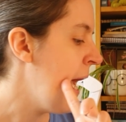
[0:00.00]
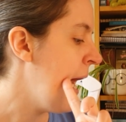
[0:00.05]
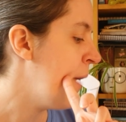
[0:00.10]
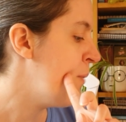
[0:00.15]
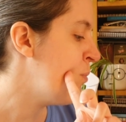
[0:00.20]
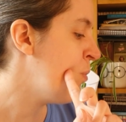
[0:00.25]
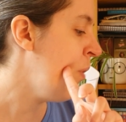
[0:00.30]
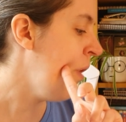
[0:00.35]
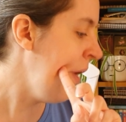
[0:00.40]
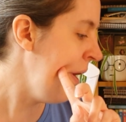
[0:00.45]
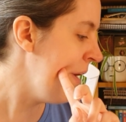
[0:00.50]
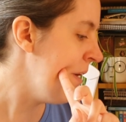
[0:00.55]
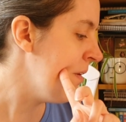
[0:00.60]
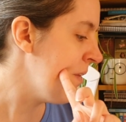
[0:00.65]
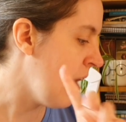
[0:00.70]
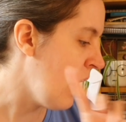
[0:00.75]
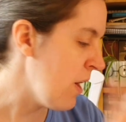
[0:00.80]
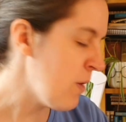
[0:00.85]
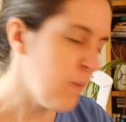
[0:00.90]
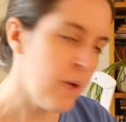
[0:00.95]

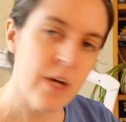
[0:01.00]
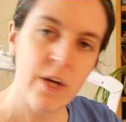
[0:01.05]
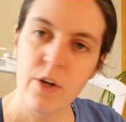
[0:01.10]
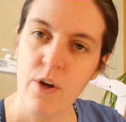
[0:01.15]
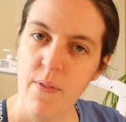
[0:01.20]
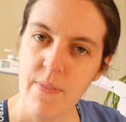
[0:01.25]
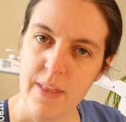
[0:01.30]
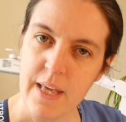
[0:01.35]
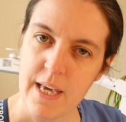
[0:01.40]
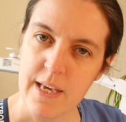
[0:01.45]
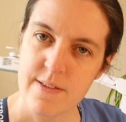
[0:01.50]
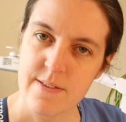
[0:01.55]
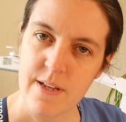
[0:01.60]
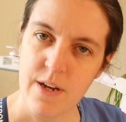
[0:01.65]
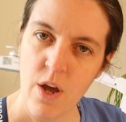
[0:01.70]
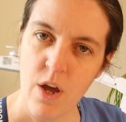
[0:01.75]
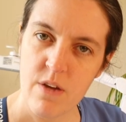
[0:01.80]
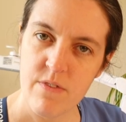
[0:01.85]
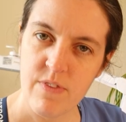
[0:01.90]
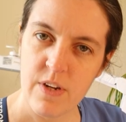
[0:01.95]
while I work on this, and
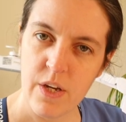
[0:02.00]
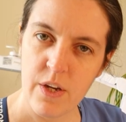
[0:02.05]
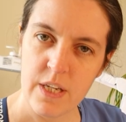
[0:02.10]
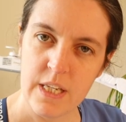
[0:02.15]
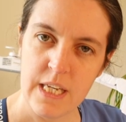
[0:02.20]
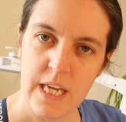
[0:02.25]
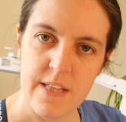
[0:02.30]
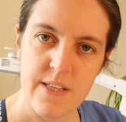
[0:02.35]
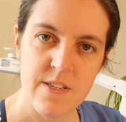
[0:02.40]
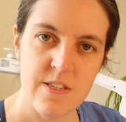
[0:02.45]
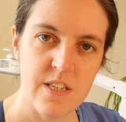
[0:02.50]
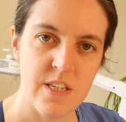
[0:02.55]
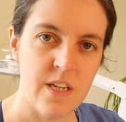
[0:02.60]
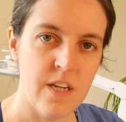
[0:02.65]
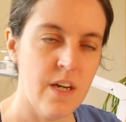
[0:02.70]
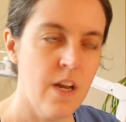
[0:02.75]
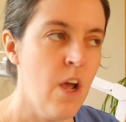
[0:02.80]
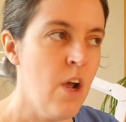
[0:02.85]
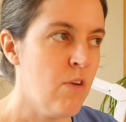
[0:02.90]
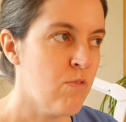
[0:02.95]
hopefully I can get this
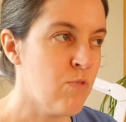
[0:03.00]
done,